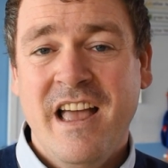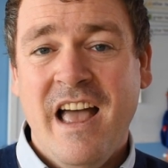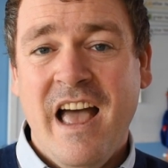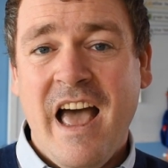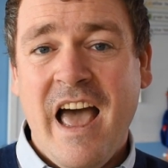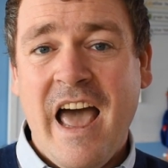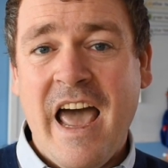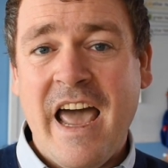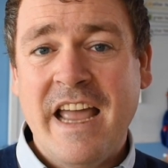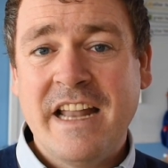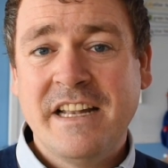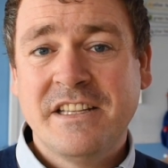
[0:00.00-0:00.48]

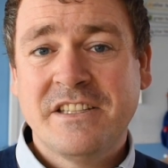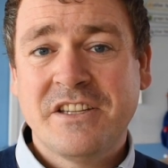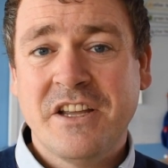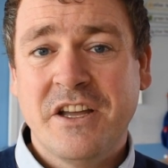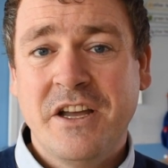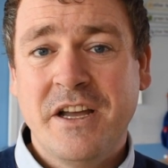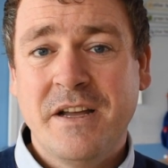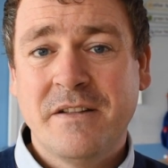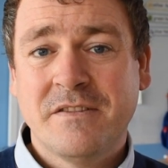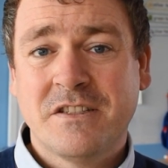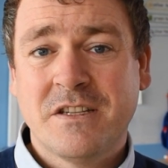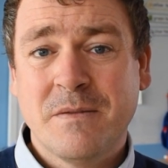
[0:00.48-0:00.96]
And
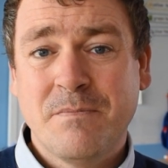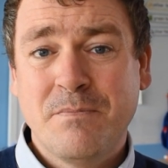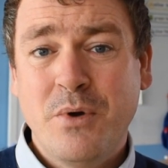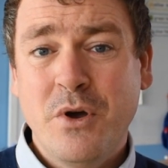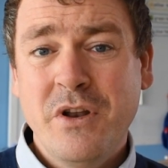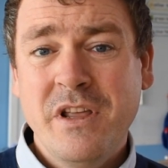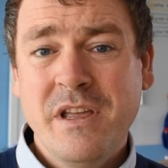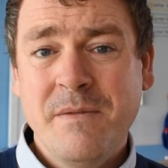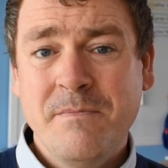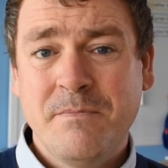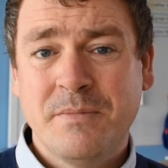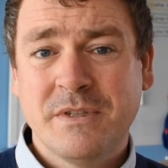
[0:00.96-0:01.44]
to
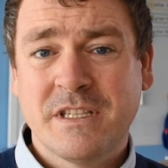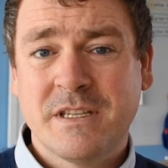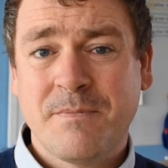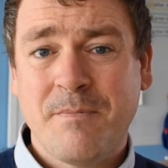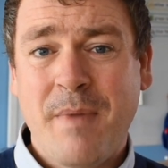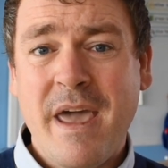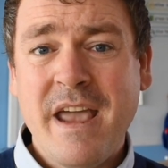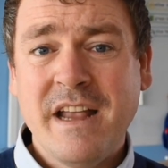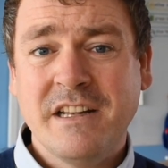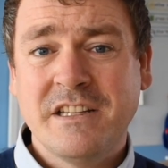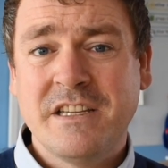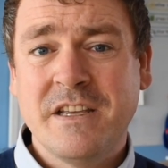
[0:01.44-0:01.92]
put it in
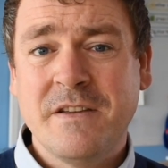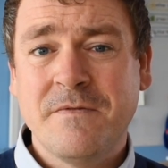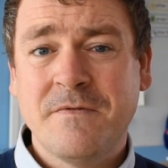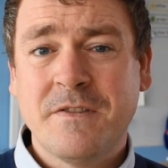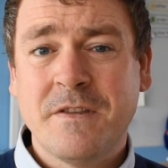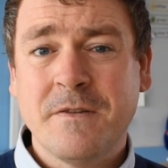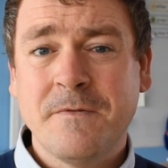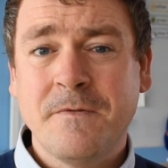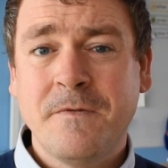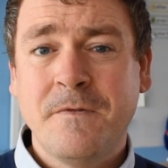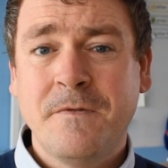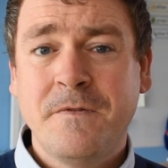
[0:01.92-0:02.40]
perspective,
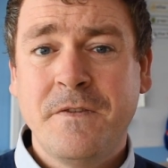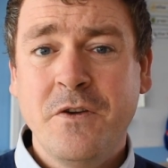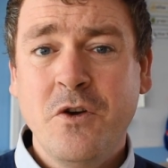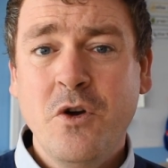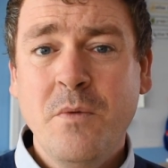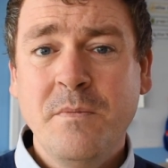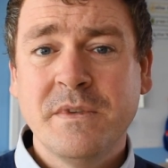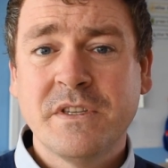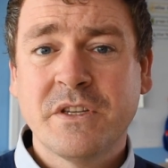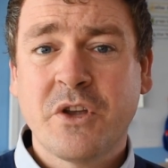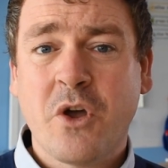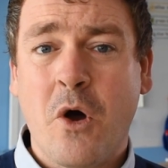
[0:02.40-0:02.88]
the
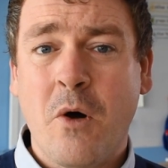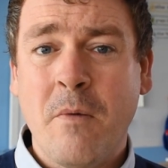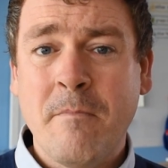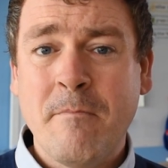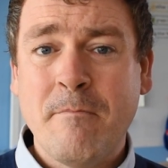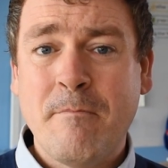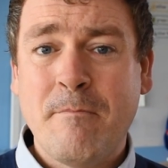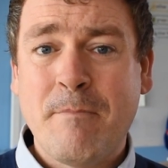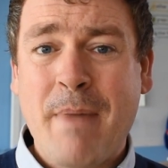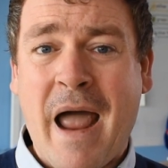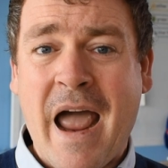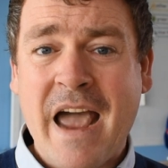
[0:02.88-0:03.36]
film has
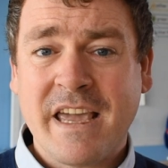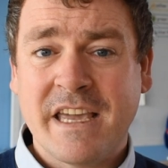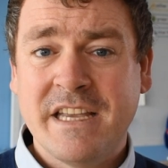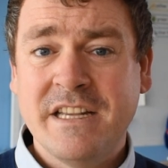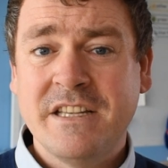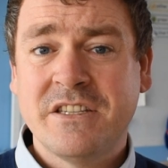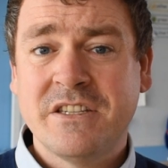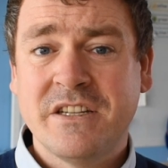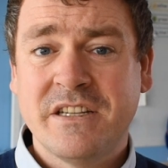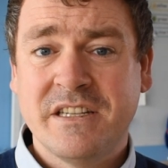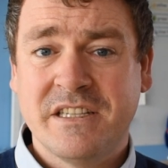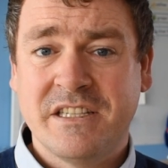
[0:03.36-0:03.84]
gone back
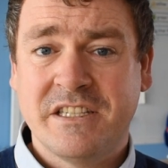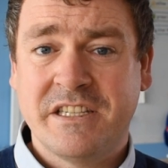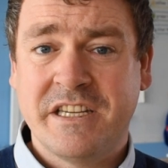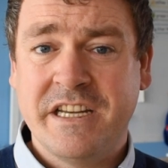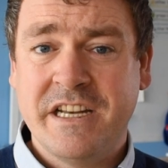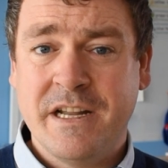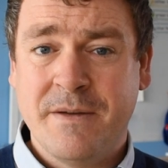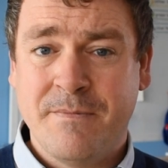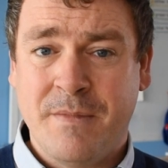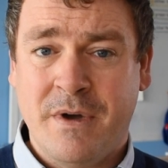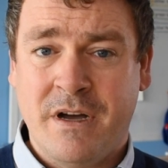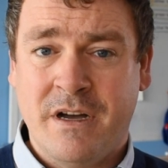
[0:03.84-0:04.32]
into the
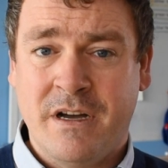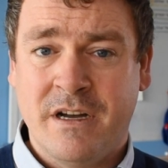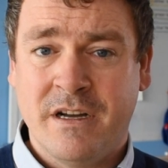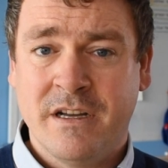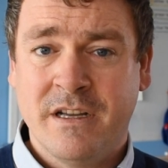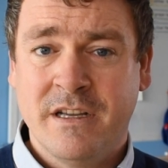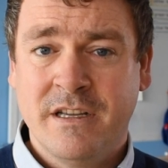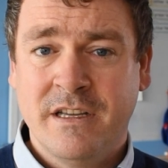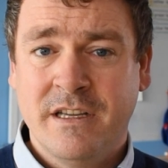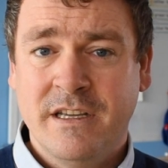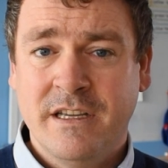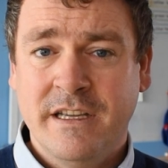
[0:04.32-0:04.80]

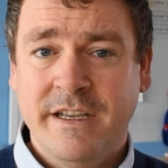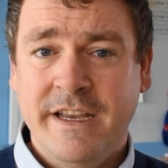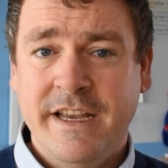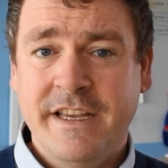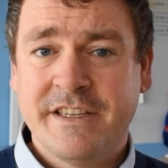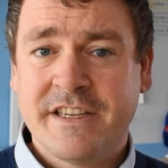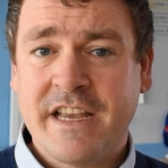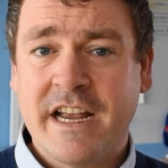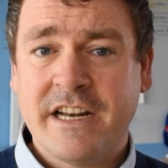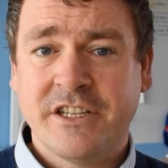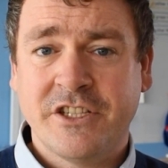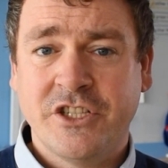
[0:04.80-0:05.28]
cinema.
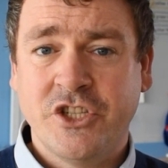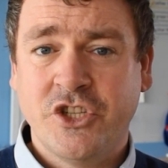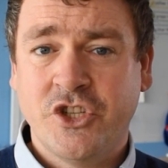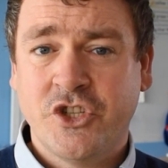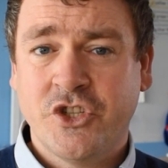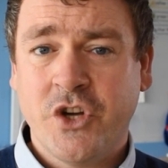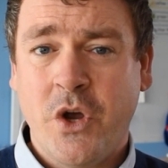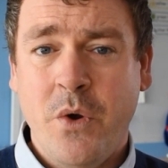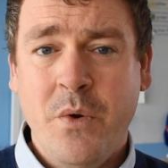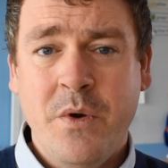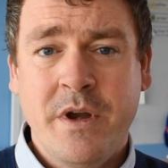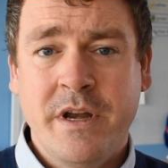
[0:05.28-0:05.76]
It's actually
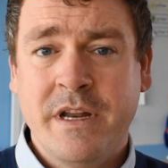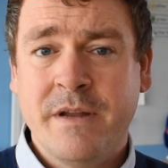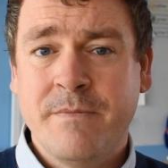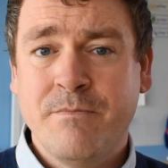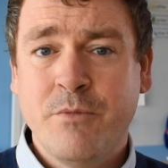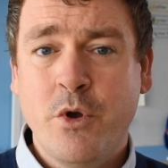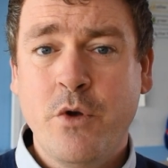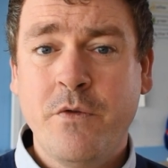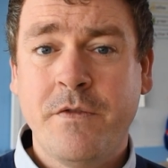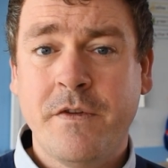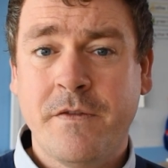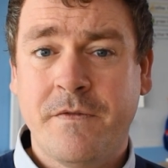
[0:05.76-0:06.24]
showing in
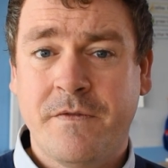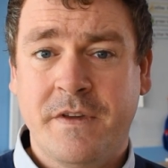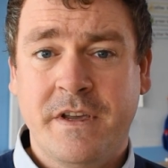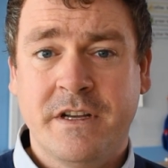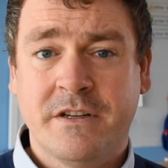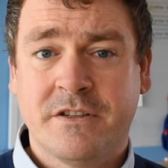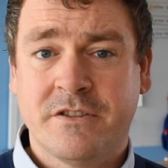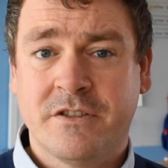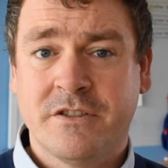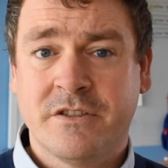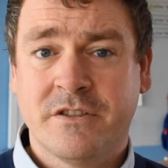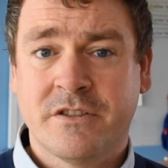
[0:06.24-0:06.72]
movie
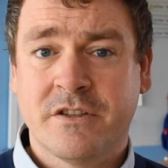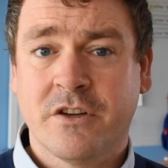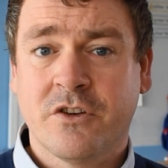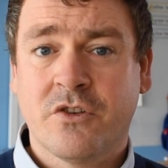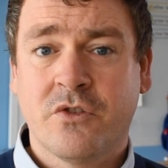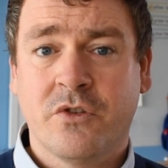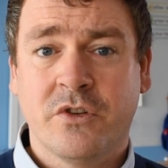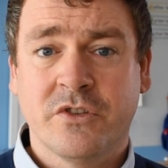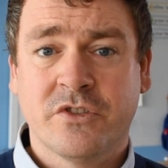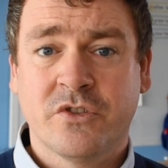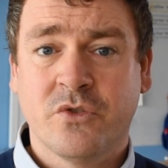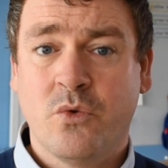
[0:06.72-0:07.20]
theatres
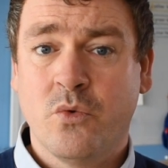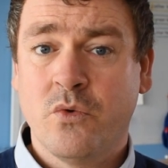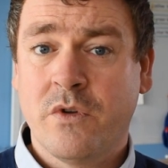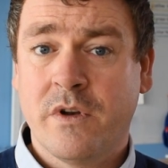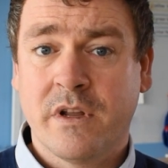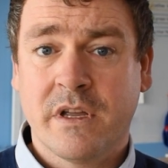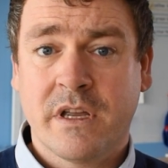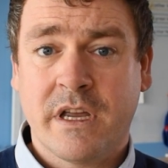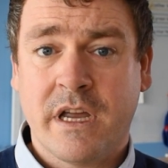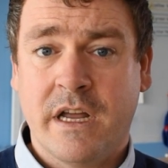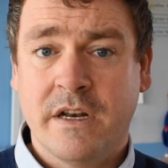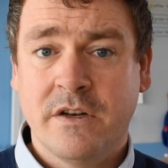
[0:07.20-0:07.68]
across all of
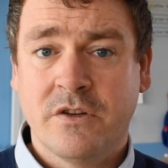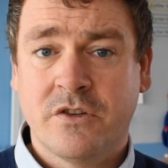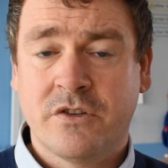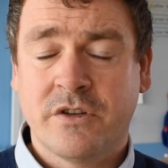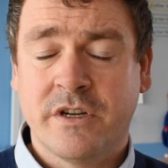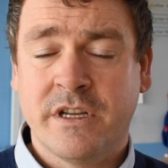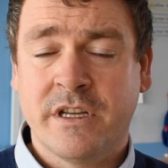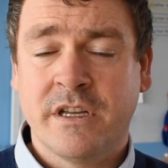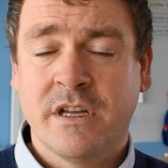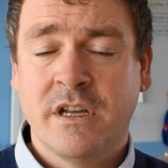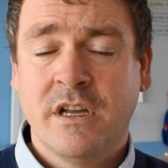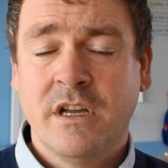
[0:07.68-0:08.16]
the
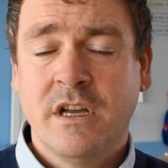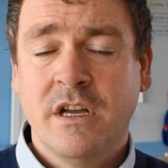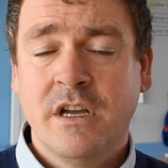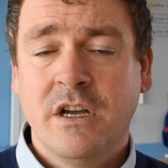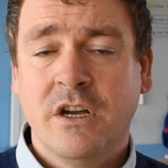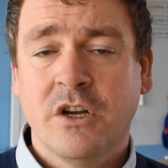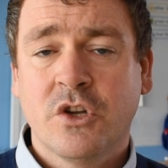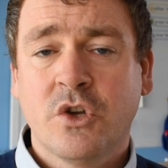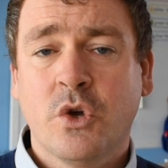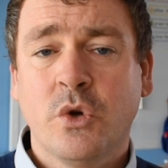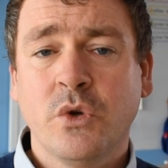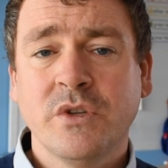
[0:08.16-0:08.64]
country.
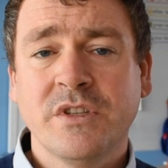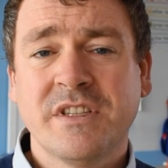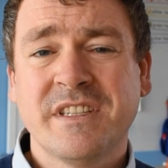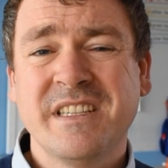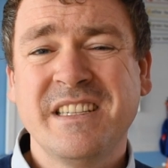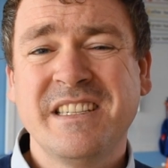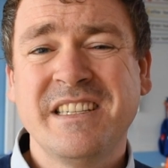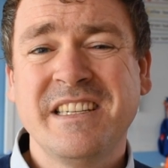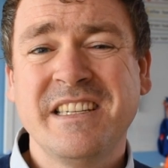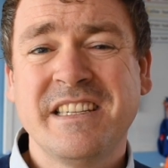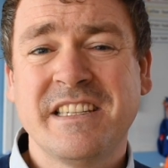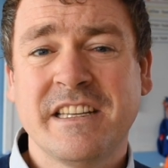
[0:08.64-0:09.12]
Of course,
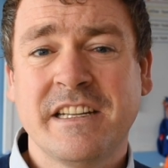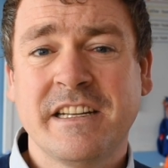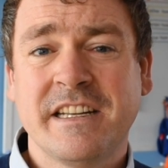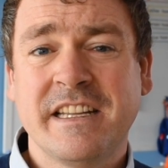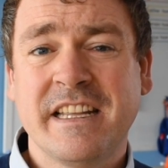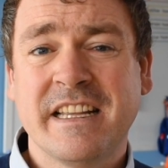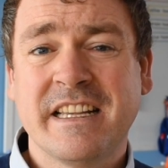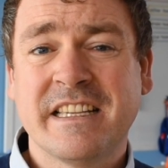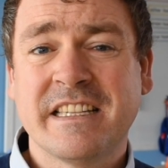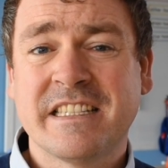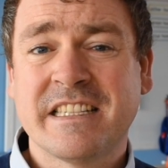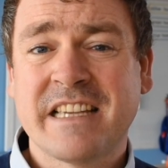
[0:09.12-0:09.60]
this is at
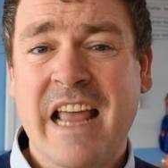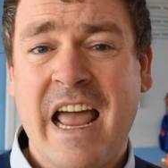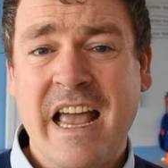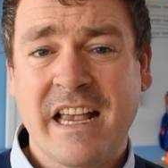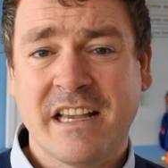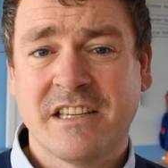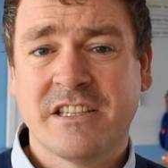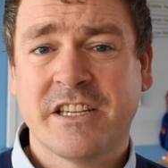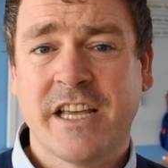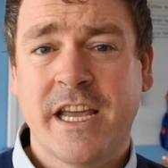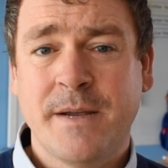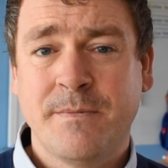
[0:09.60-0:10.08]
the
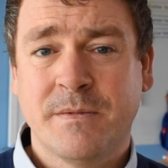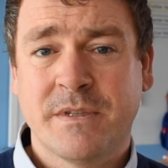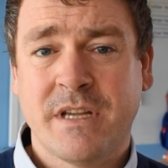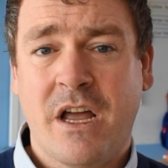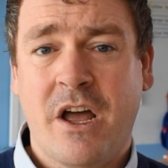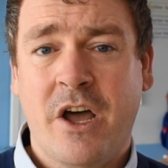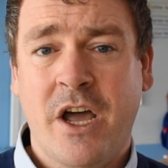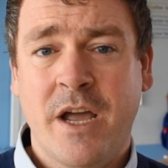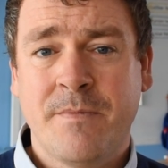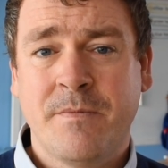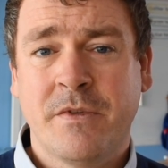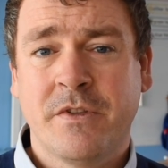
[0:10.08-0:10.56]
exact same
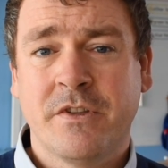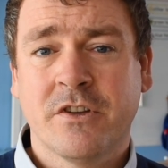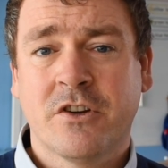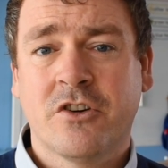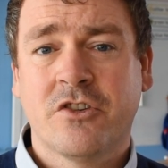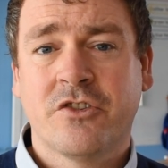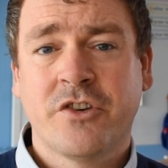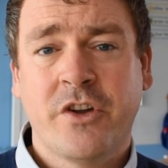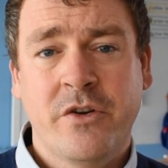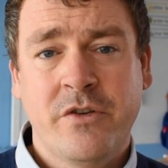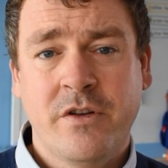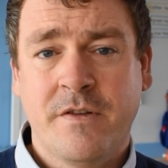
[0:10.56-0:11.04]
time that the
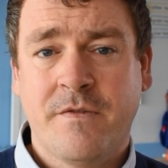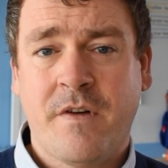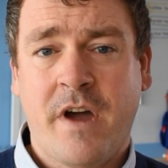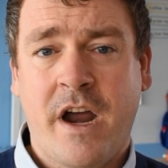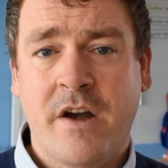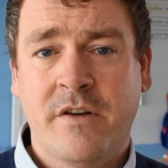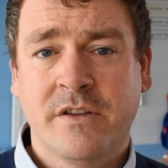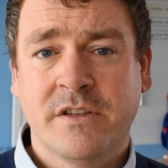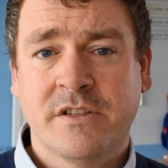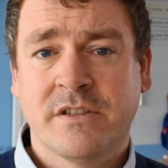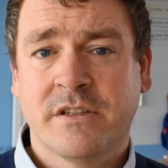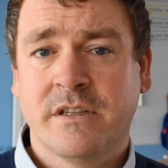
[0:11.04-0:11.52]

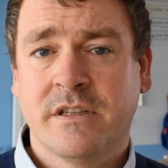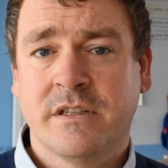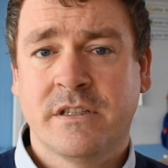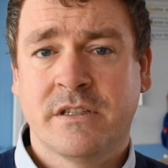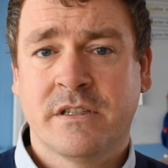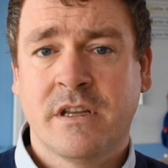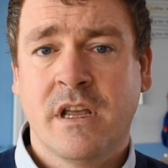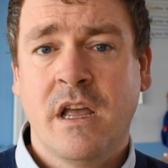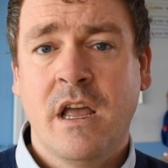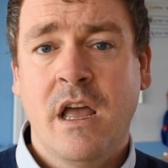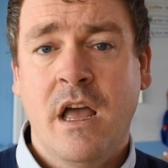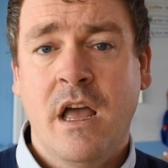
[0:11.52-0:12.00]
coronavirus has